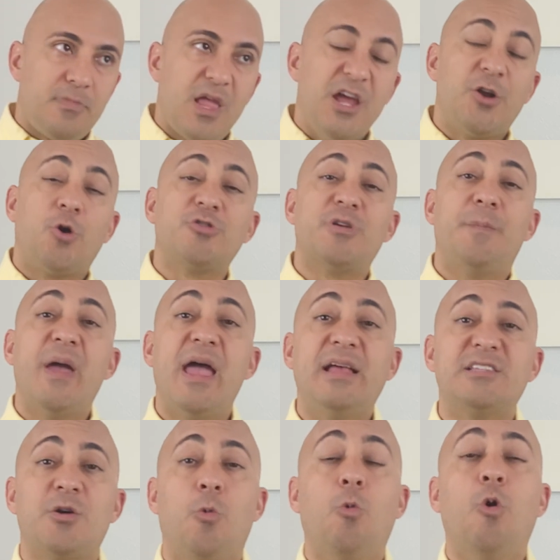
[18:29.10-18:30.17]
It all
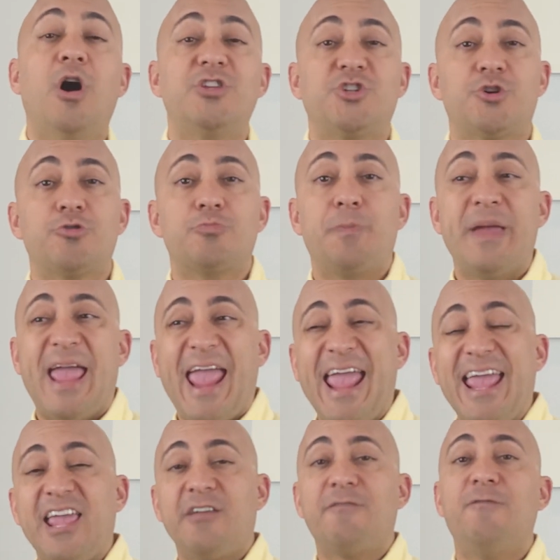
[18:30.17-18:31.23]
depends on what you're
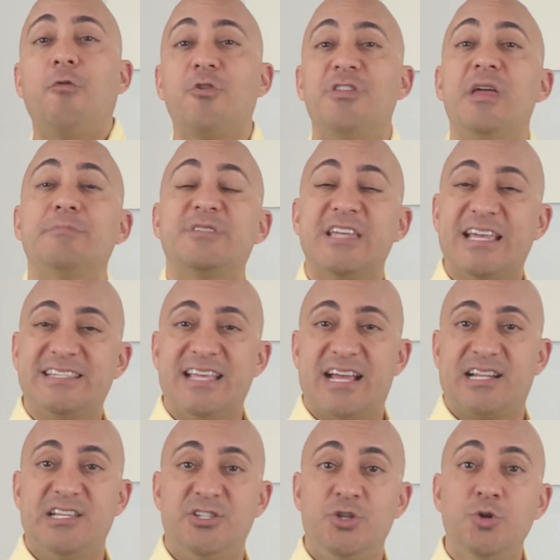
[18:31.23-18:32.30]
paying for them to
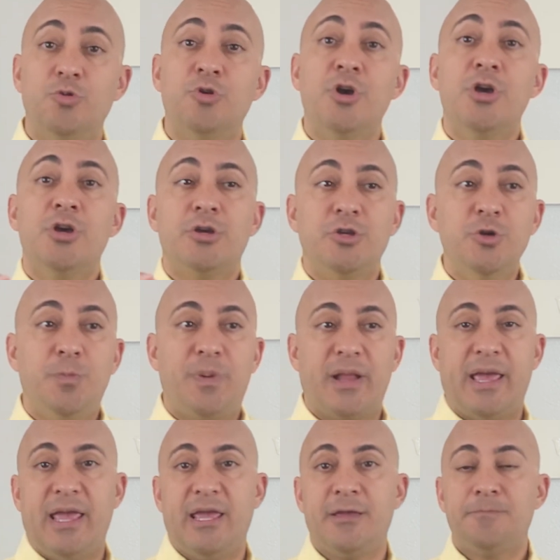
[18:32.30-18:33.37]
exactly do. You
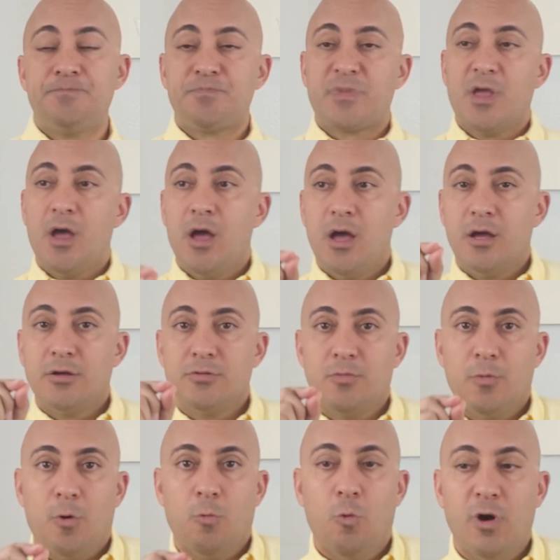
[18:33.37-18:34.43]
pay
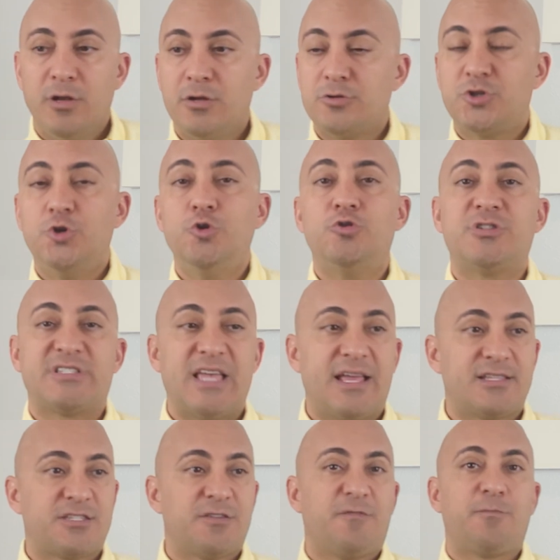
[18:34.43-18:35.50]
1 or 2
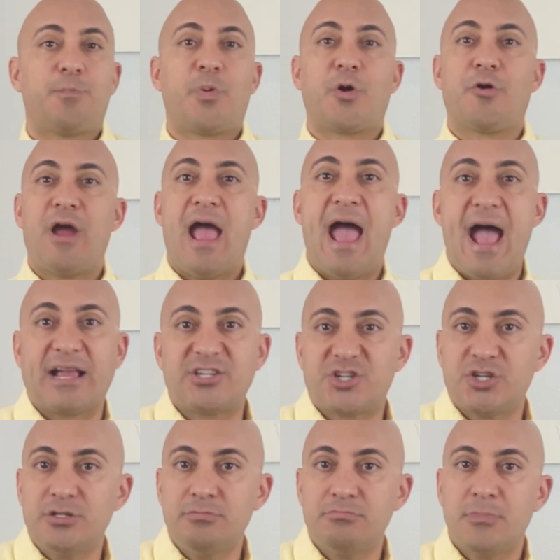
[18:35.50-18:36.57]
cents per
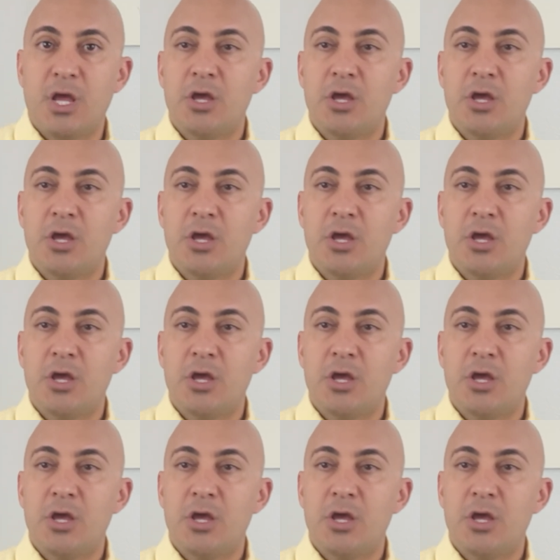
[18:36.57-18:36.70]
action.